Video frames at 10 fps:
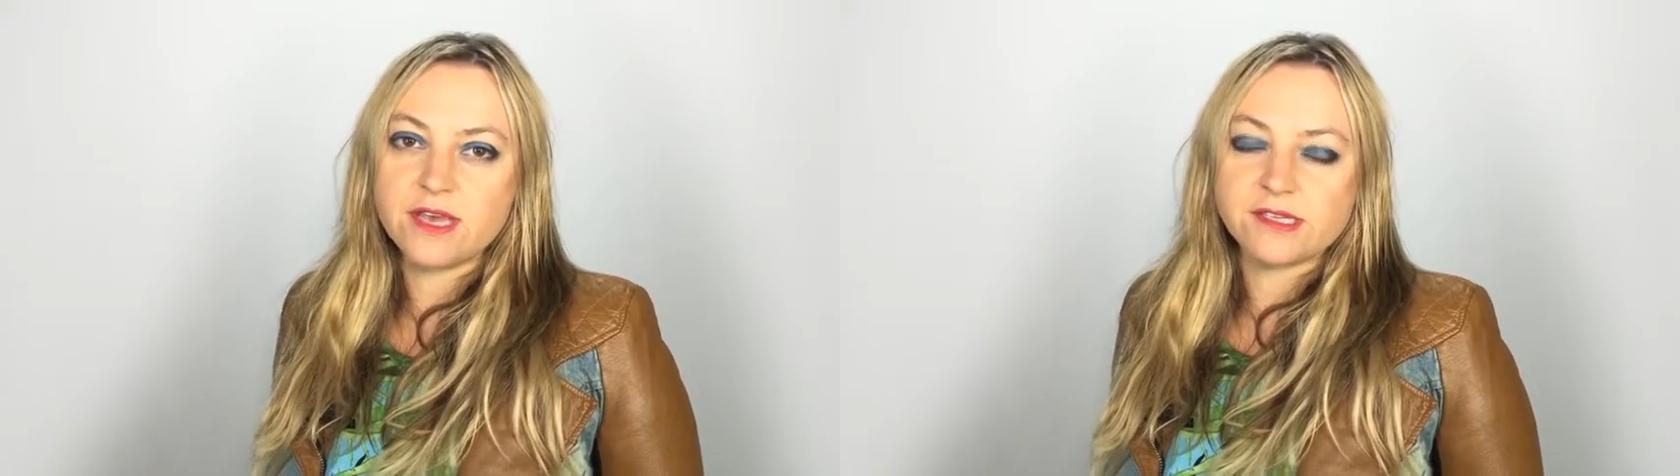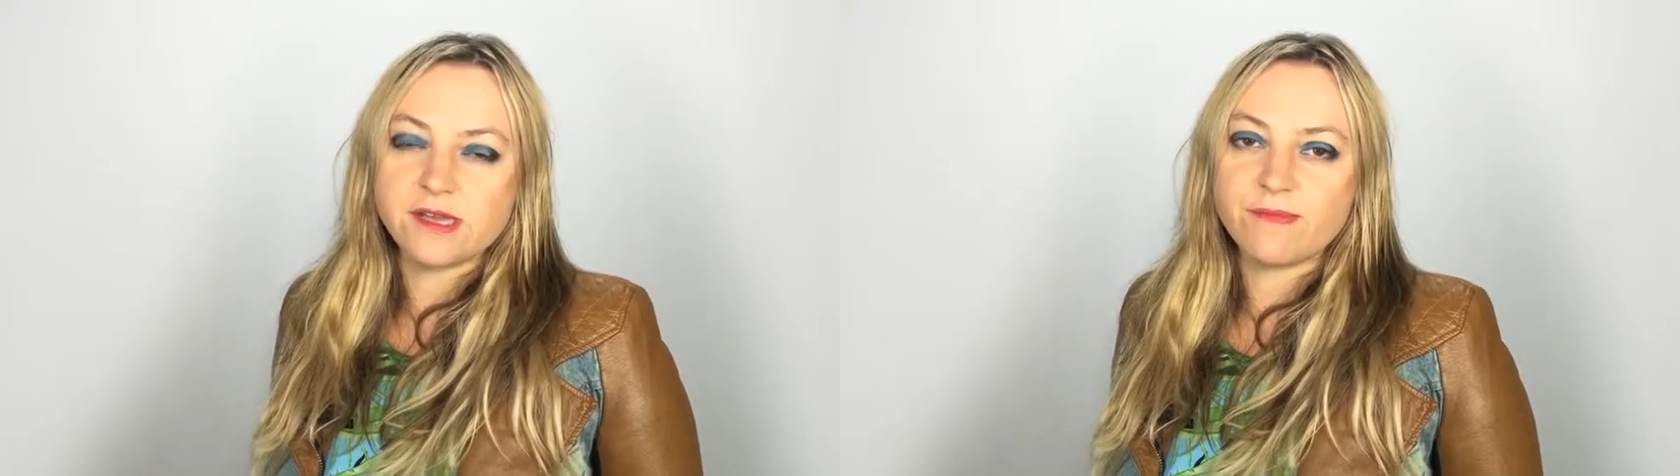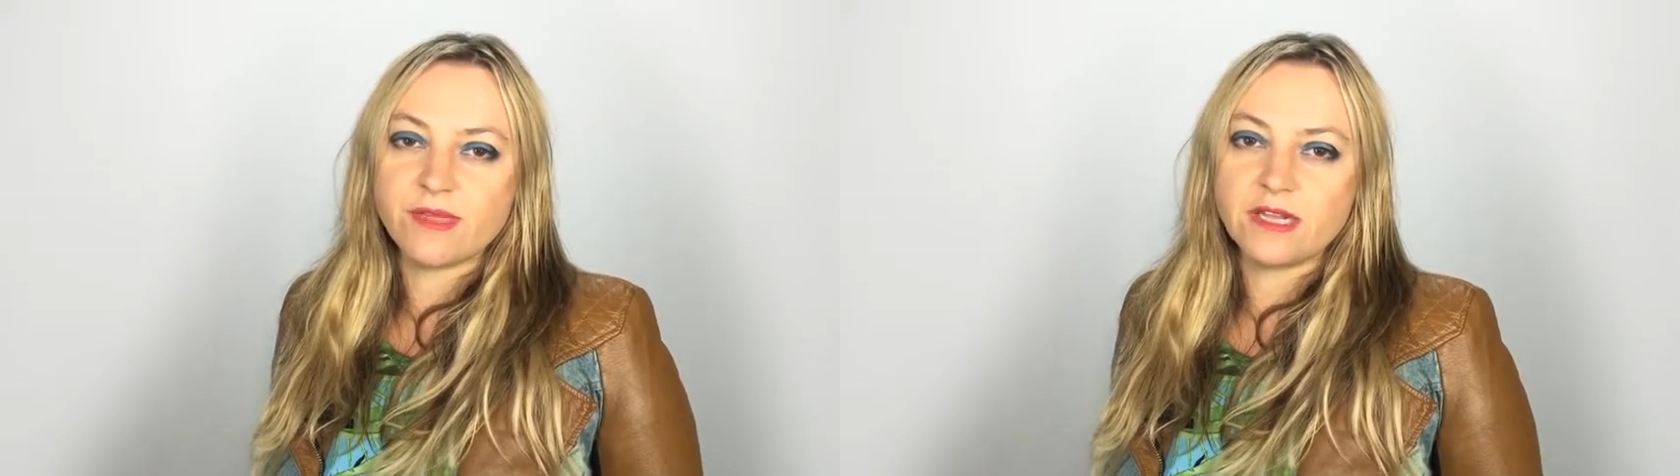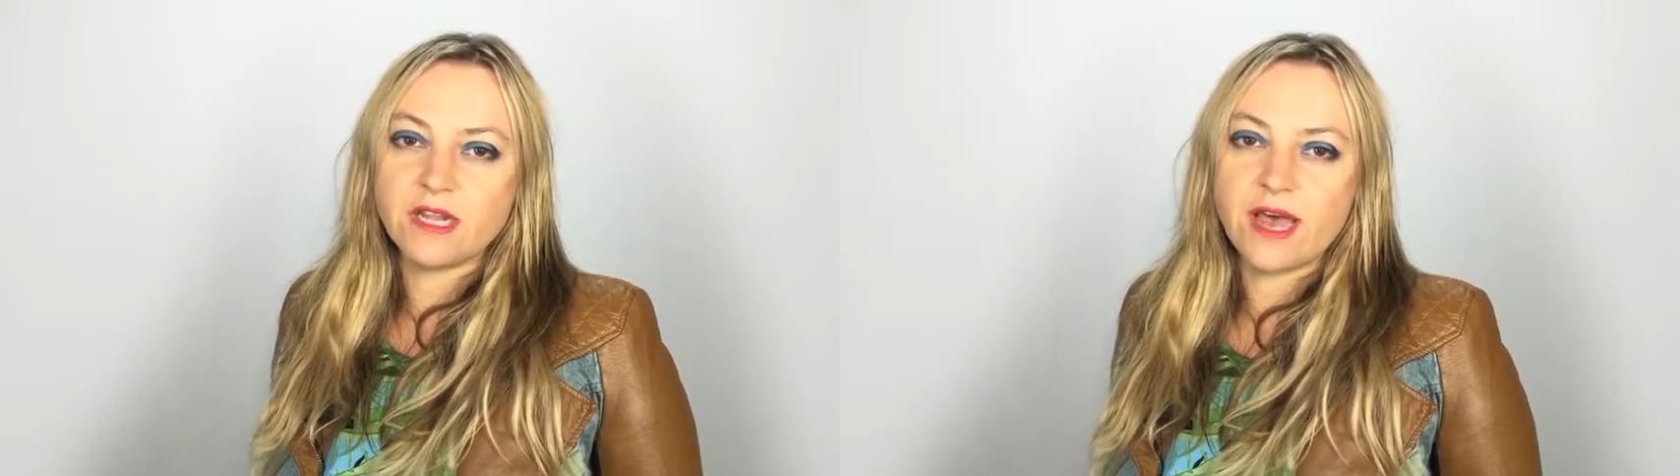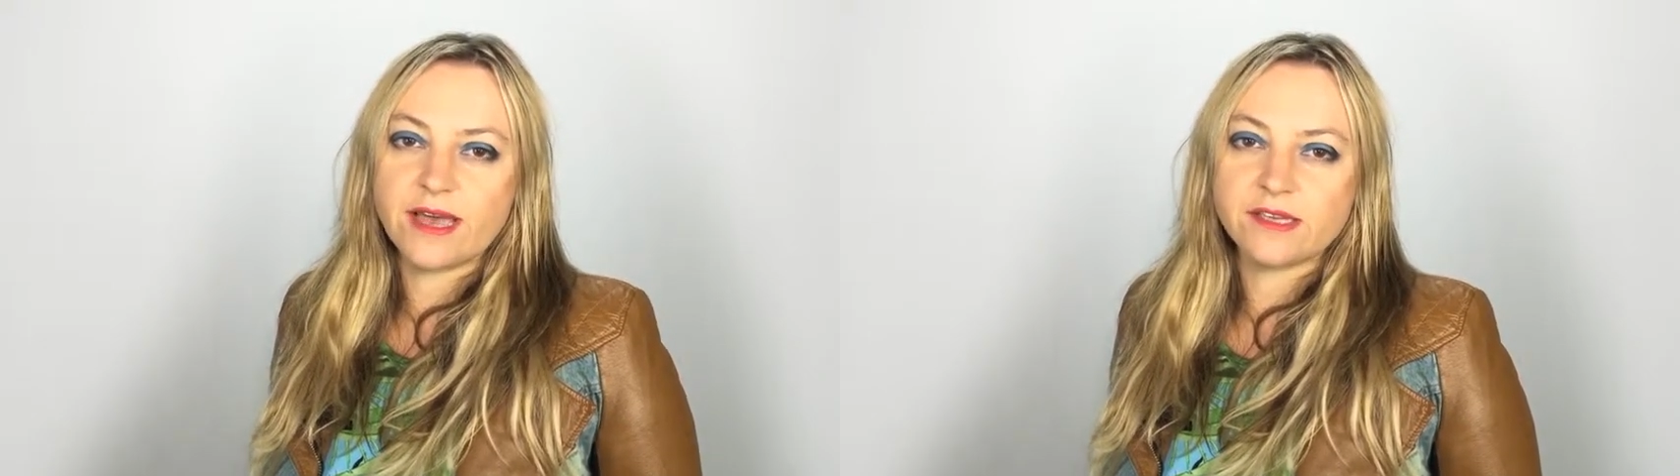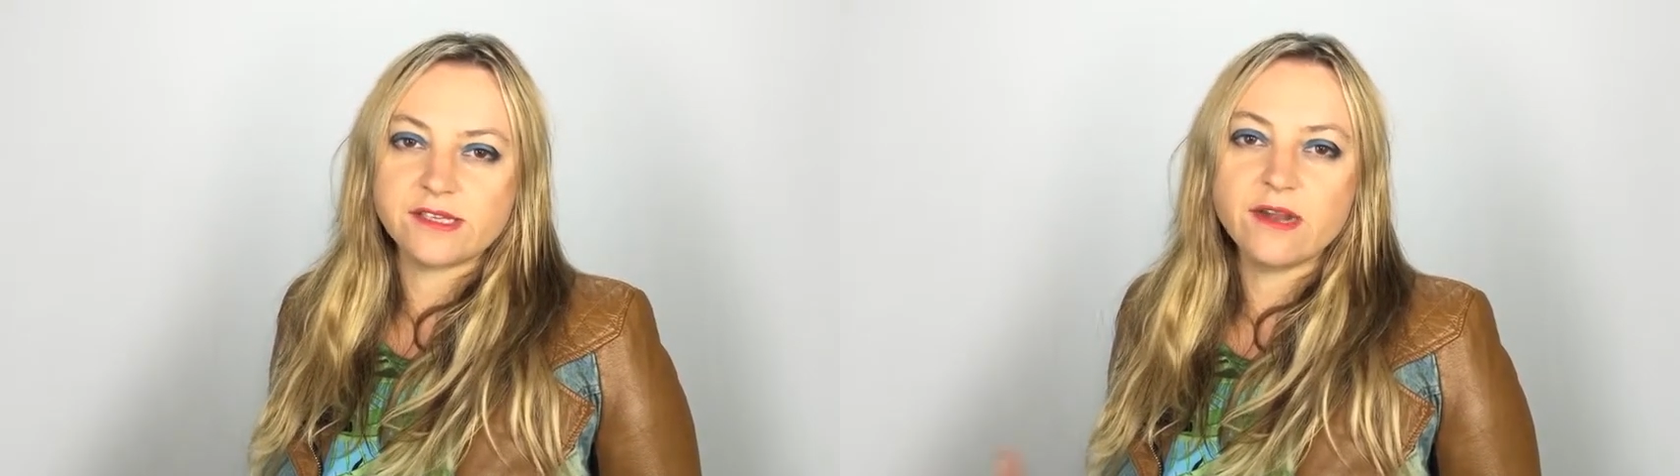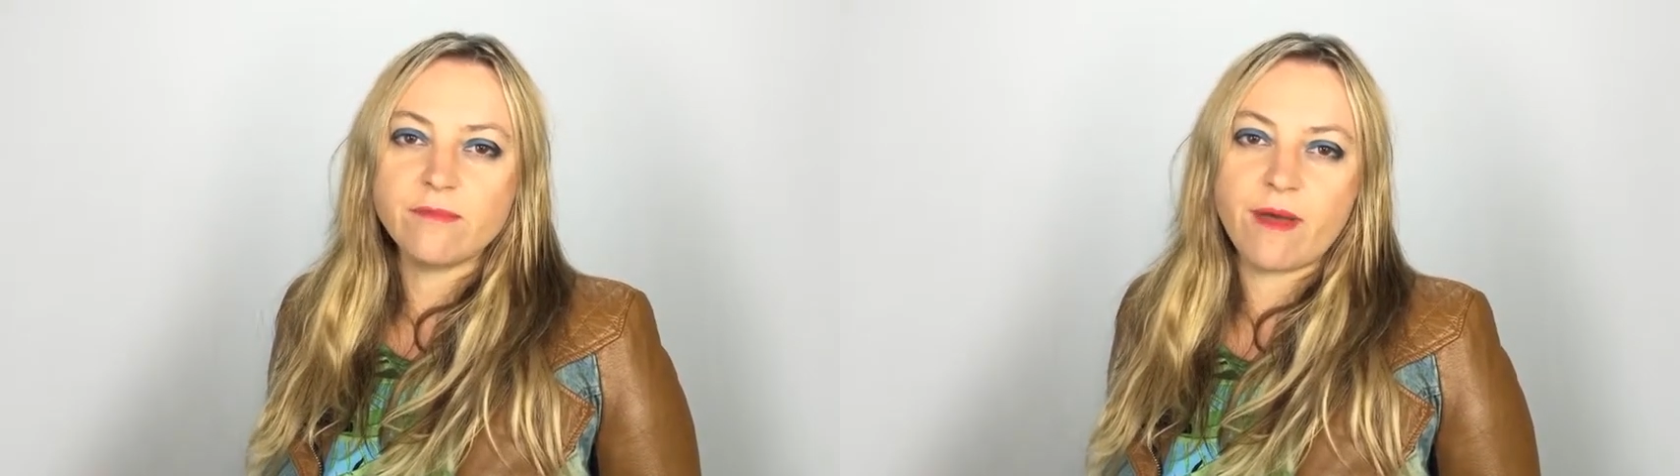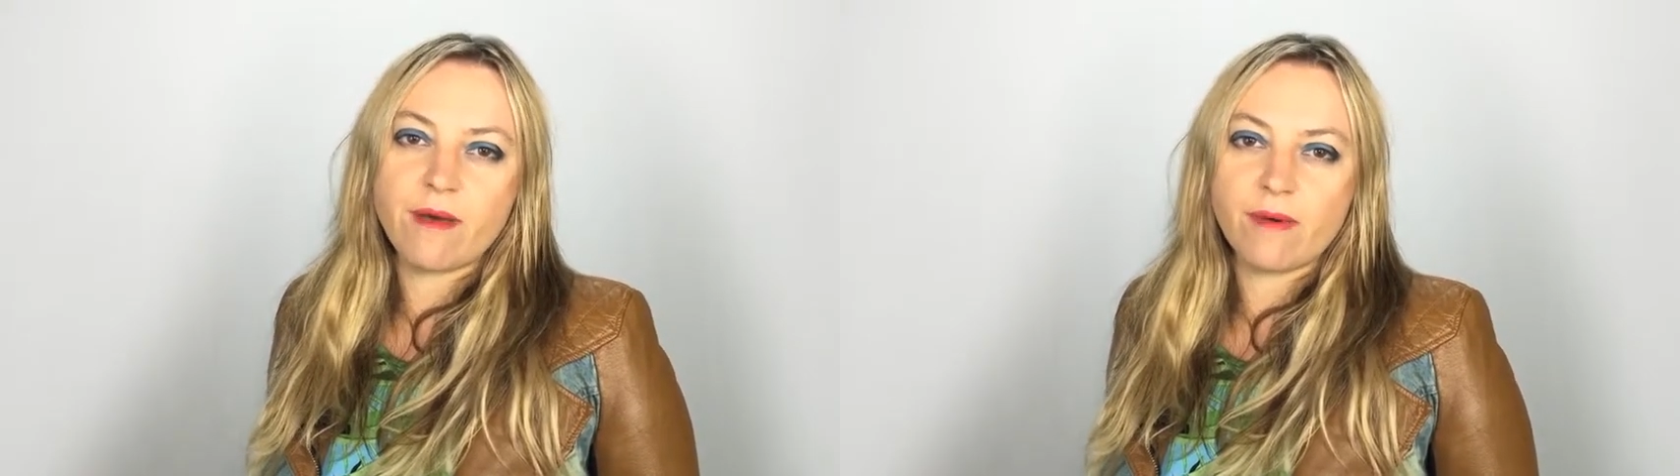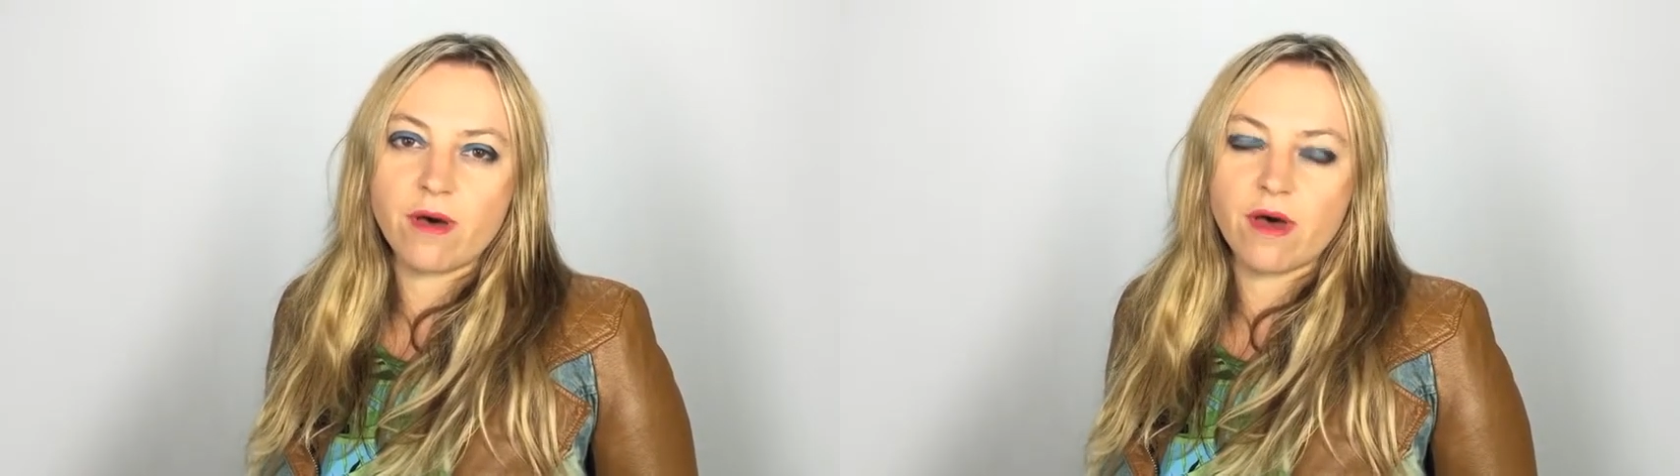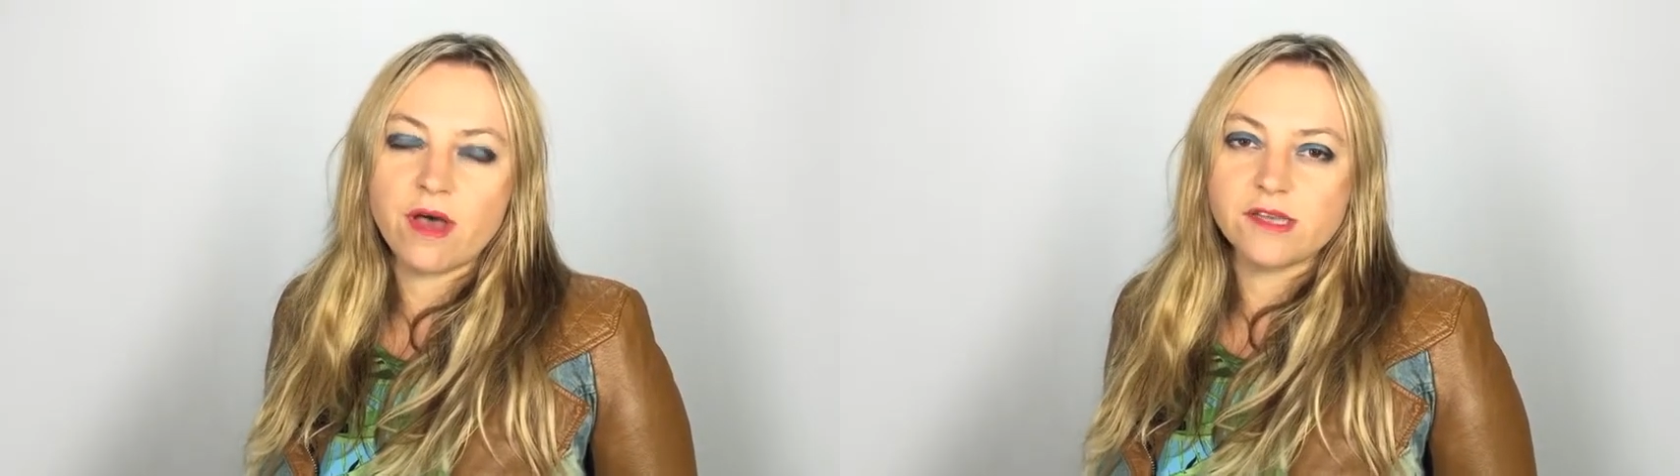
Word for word: something like SendPepper,